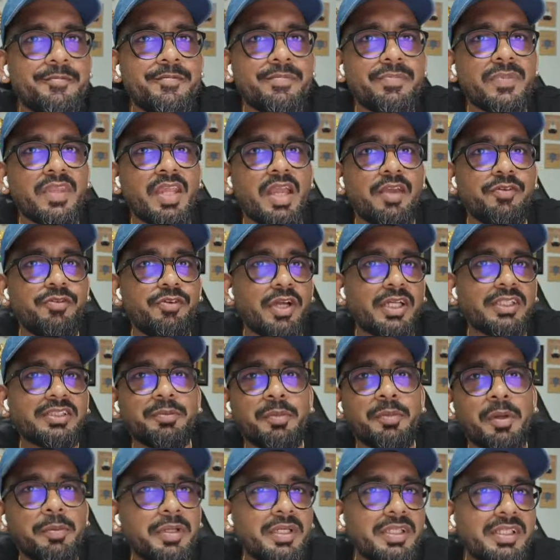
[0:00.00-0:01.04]
If you guys
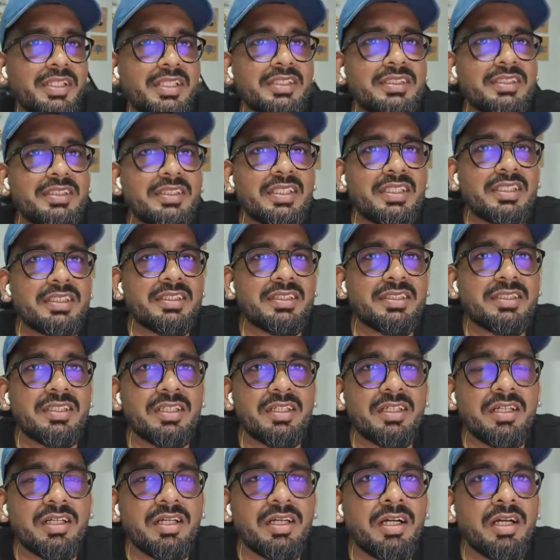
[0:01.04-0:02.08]
remember, this is
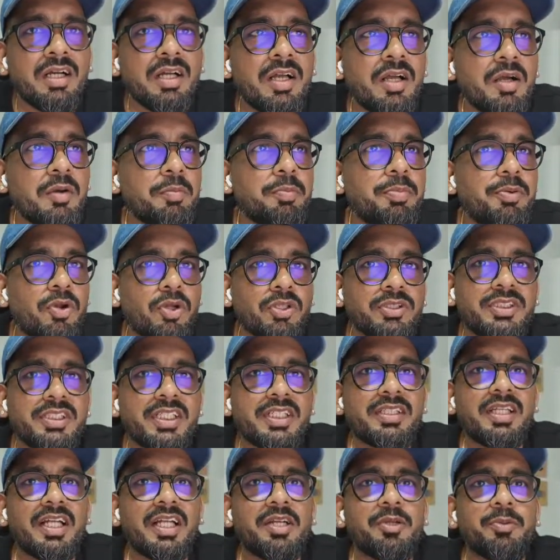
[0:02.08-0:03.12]
the
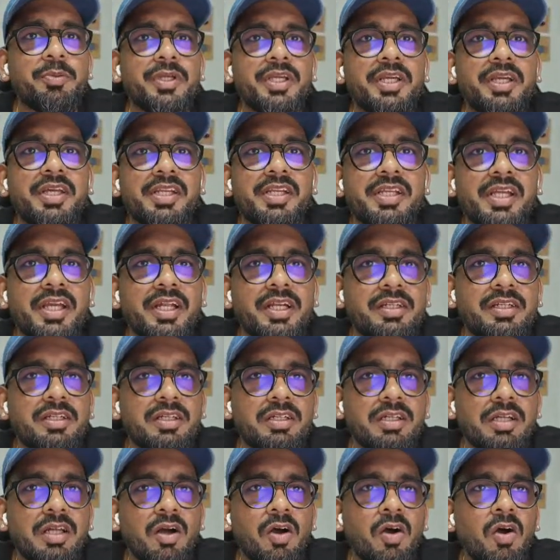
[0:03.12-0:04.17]
project that we
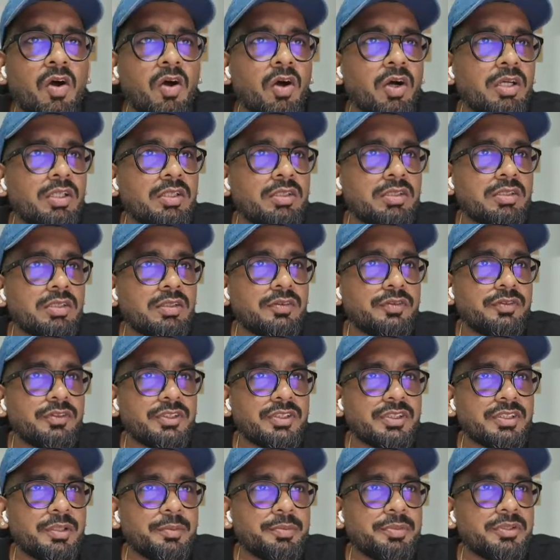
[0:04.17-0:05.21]
created on the
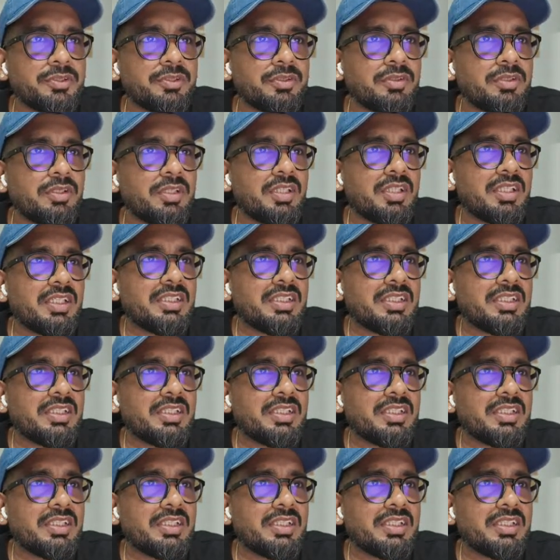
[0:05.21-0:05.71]
first episode.